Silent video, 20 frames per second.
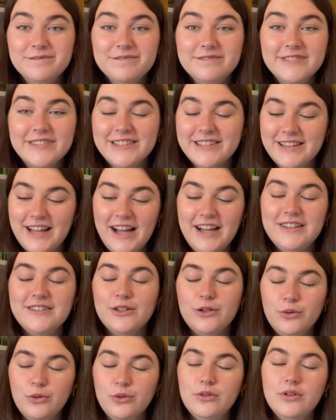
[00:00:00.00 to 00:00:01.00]
so that is
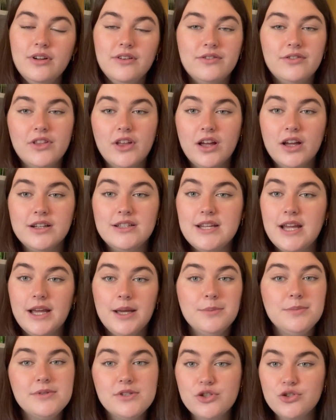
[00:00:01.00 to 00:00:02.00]
all of the
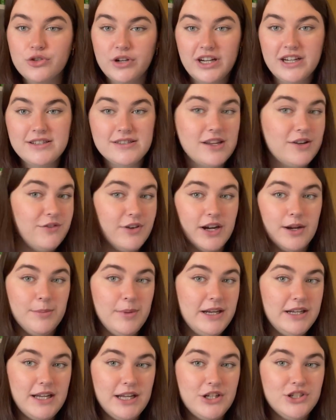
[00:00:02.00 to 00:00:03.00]
tips, tricks and
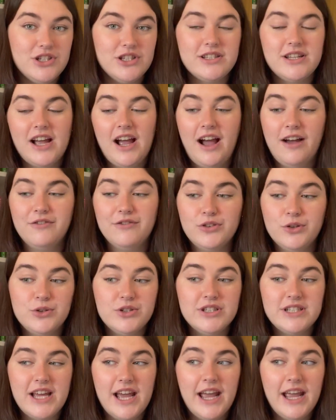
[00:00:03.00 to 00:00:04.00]
recommendations I have for you
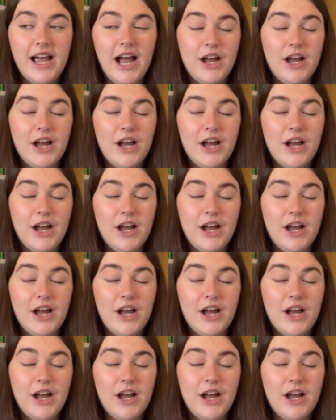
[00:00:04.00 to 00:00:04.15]
today.